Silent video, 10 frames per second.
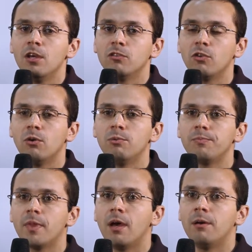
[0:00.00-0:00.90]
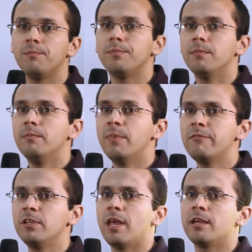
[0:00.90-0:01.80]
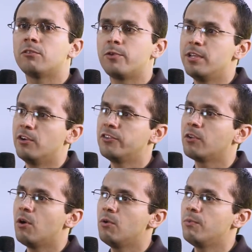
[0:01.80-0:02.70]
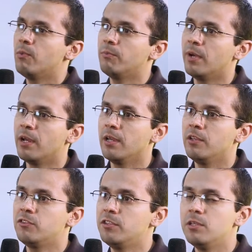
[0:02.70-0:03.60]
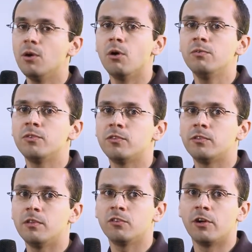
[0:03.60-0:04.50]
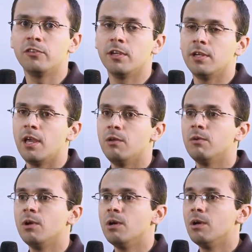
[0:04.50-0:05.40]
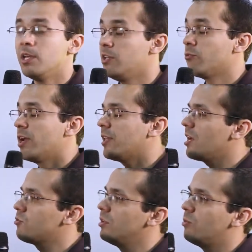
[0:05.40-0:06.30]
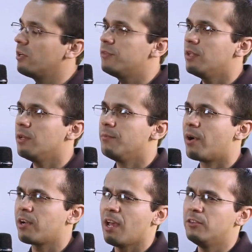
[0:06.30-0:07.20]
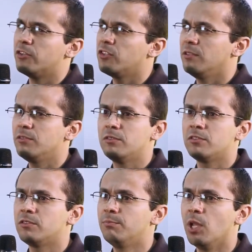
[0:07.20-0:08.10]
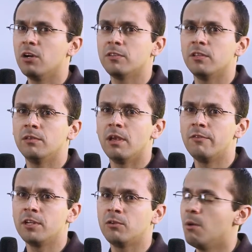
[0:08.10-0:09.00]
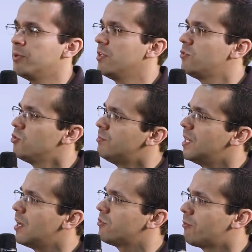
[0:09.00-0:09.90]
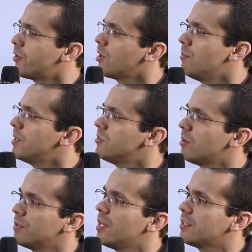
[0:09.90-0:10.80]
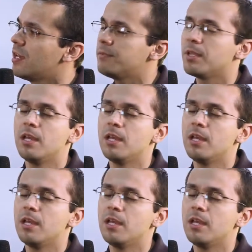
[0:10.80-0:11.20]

So um, maybe like three years ago, my CEO started saying, hey, he read actually one of the Marc Andreessen's blogs that every company should be a software company, something like that.